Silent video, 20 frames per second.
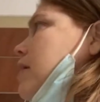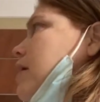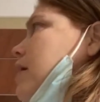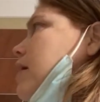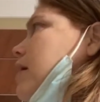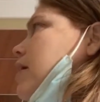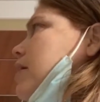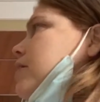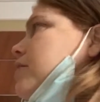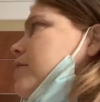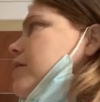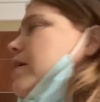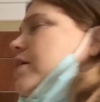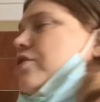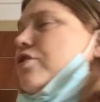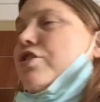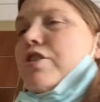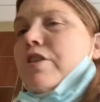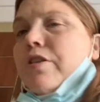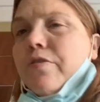And you get
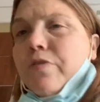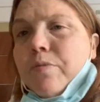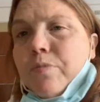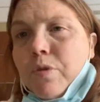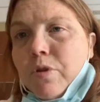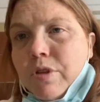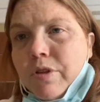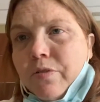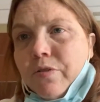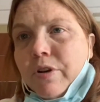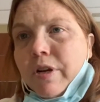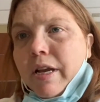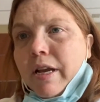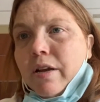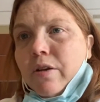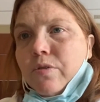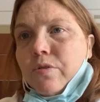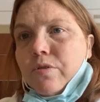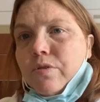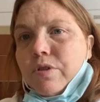shit from all different
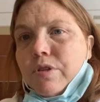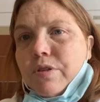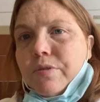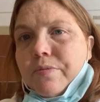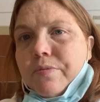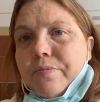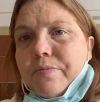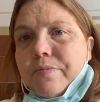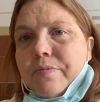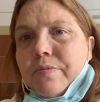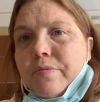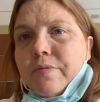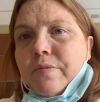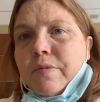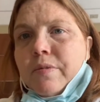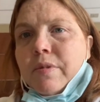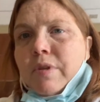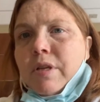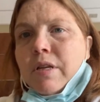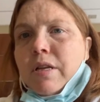angles.
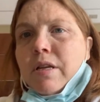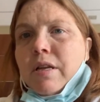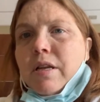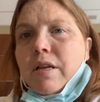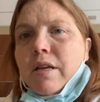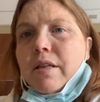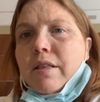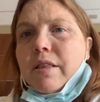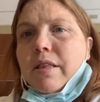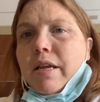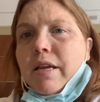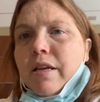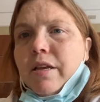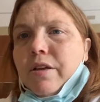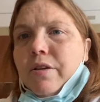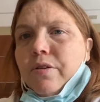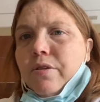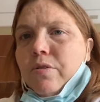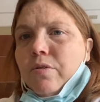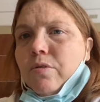Thank
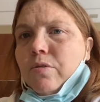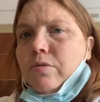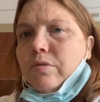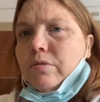you.